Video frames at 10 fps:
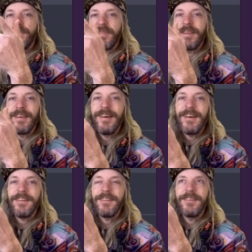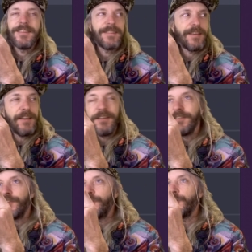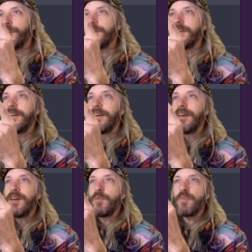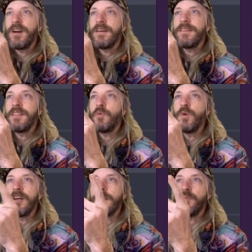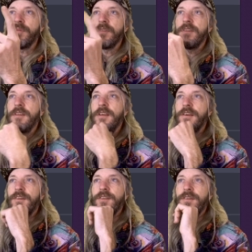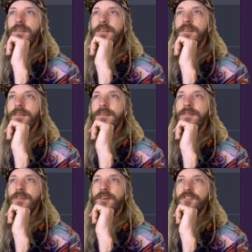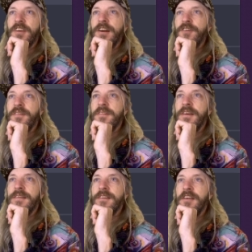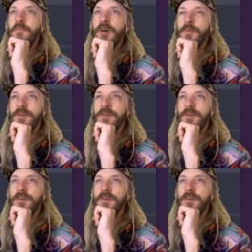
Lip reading: Aha, see? New. Browsing the web. Search current season in Melbourne,